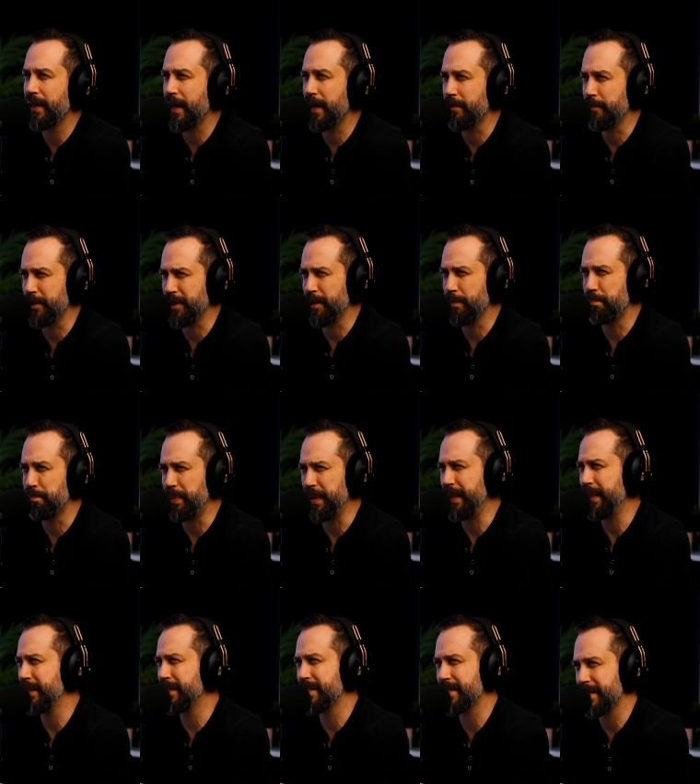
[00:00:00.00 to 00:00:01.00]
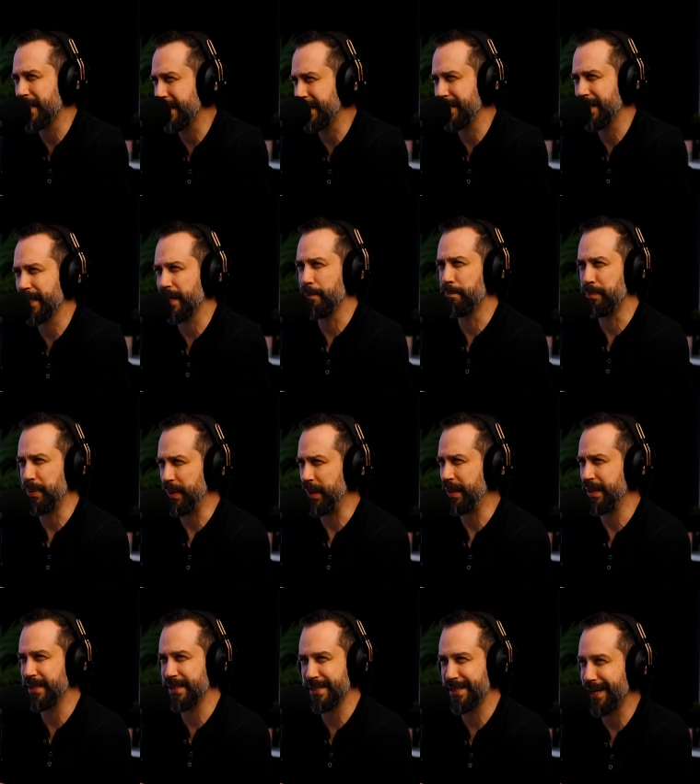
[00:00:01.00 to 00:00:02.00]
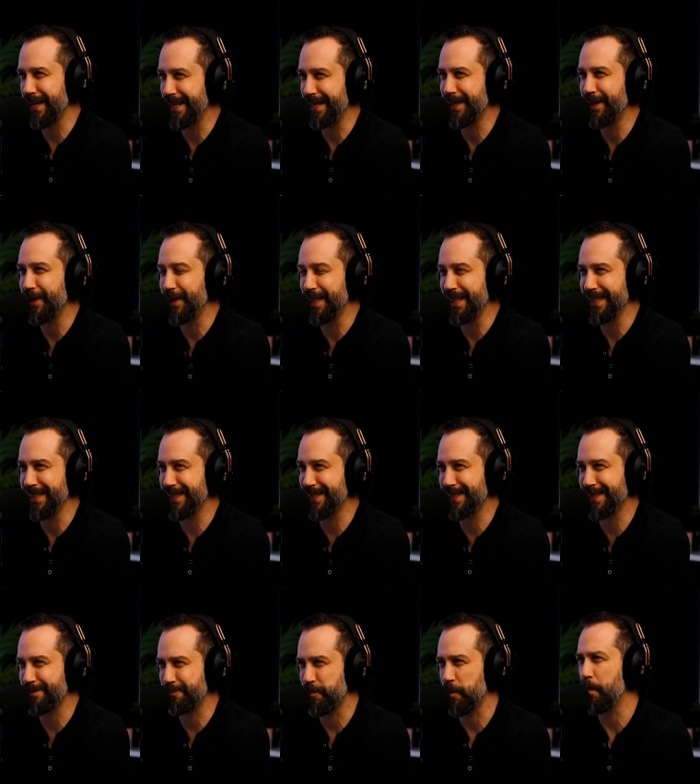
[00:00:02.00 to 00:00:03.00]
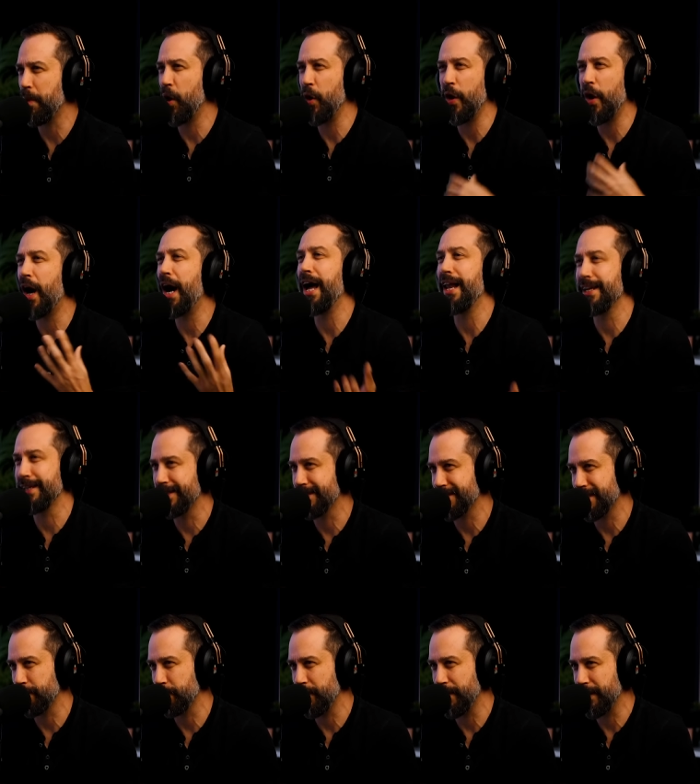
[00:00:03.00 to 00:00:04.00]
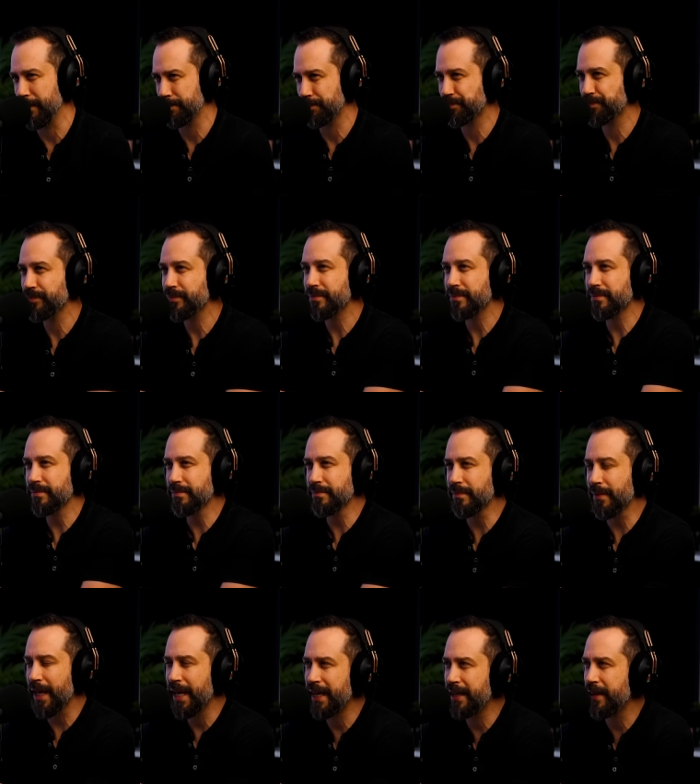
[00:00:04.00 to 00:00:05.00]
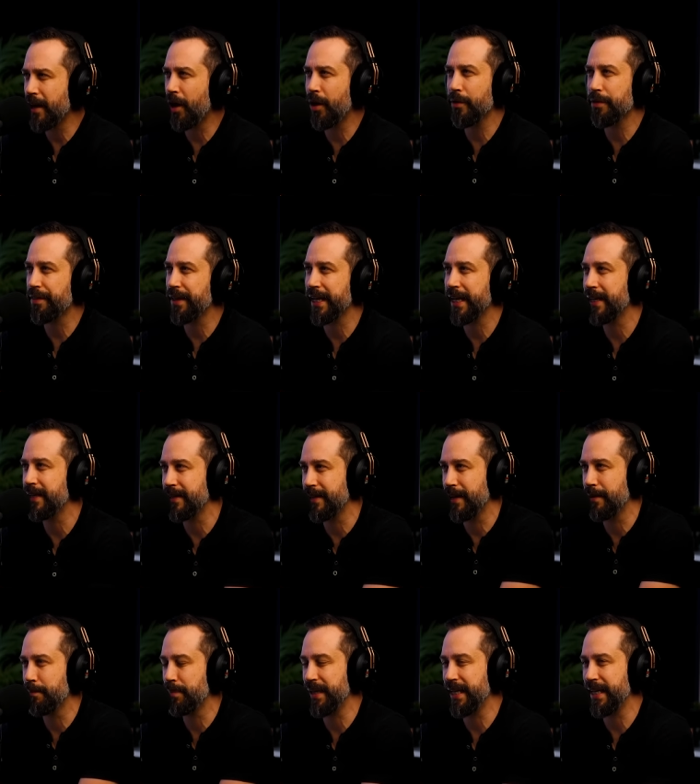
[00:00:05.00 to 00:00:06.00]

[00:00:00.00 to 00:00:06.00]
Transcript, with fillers: uh, it was a bird study, like a bird study on this remote island somewhere, and the whole thing ended up